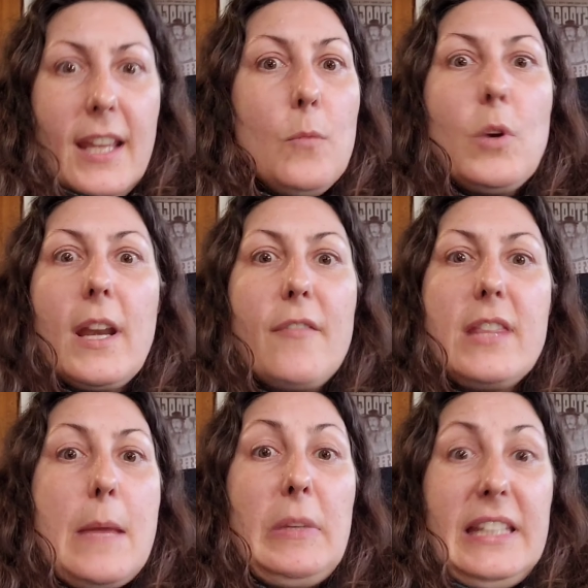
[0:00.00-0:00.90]
in whatever
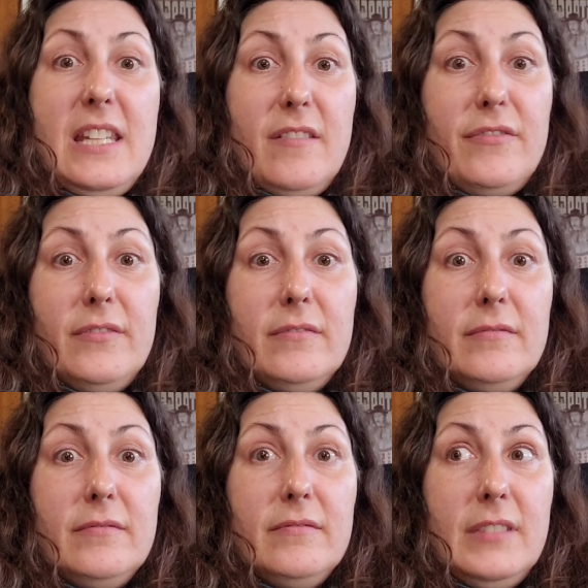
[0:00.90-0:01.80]
they believe.
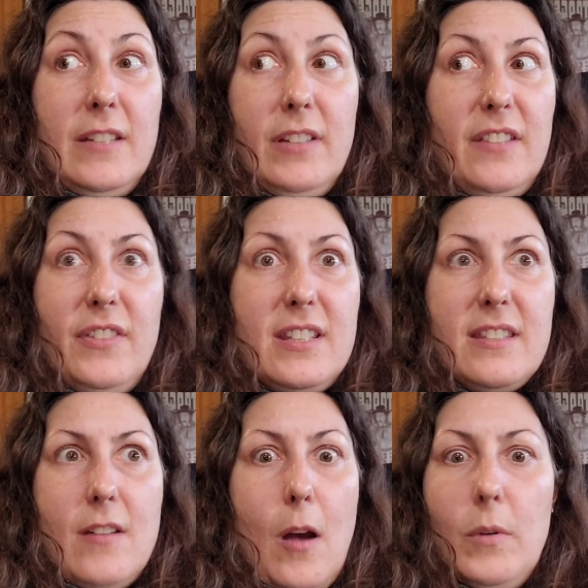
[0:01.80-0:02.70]
Even if
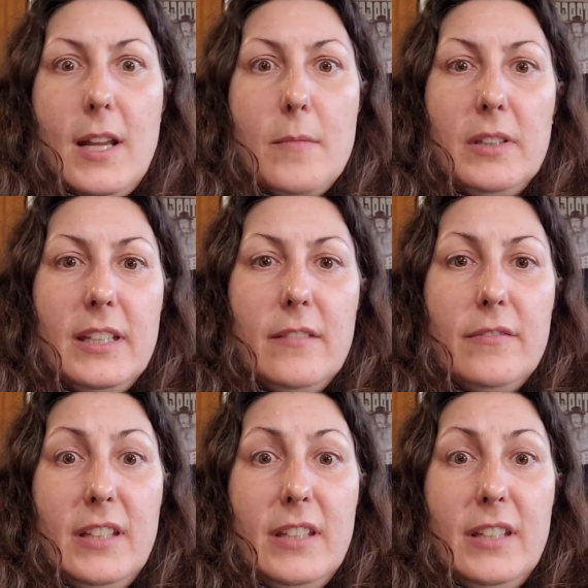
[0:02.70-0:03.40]
it's not what I believe.